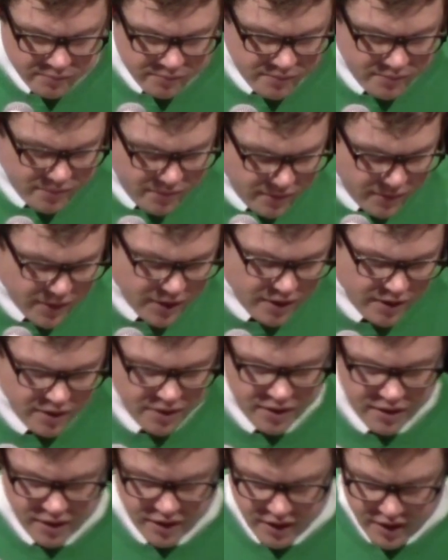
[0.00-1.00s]

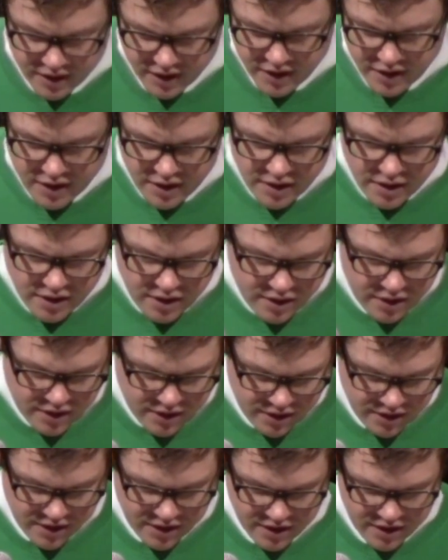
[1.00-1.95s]
Nobody speaks.